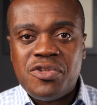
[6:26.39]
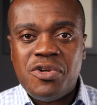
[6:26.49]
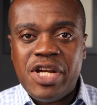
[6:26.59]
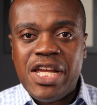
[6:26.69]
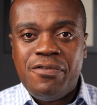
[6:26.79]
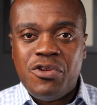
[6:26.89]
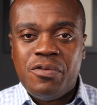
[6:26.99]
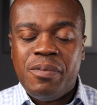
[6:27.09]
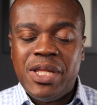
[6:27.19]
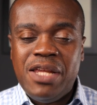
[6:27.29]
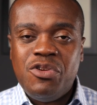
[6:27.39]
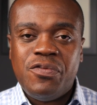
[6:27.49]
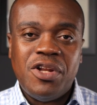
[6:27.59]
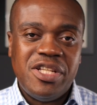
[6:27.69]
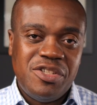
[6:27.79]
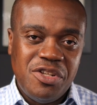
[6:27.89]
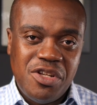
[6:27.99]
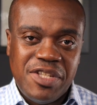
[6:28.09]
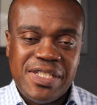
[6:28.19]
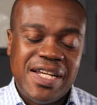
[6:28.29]
So if you believe you fall into any
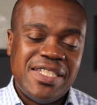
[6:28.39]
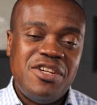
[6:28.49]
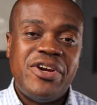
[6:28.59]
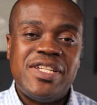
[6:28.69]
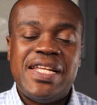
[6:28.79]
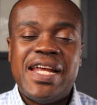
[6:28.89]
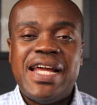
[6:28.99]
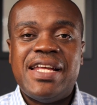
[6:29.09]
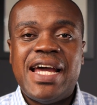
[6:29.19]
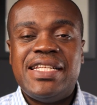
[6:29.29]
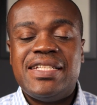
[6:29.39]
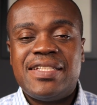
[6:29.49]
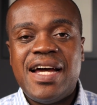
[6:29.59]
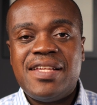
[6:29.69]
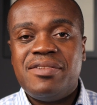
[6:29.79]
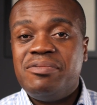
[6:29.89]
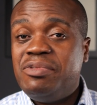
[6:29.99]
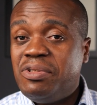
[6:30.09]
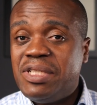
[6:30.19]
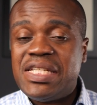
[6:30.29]
of these categories that I, I discussed,
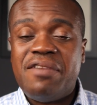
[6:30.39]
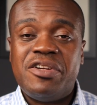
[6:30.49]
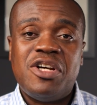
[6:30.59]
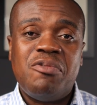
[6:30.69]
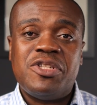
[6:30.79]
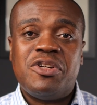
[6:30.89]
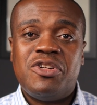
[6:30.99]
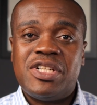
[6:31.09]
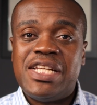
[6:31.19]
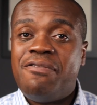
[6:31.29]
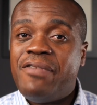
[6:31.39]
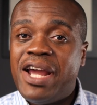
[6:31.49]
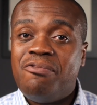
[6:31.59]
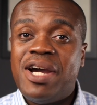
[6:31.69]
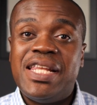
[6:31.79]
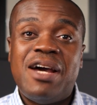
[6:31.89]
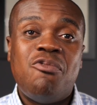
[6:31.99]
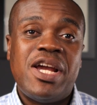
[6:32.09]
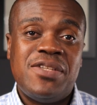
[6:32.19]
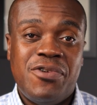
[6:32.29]
you know, just have a talk with your doctor, find one that
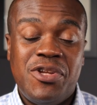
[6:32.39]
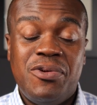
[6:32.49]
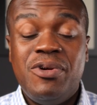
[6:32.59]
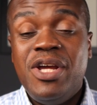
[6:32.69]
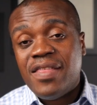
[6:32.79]
works for you.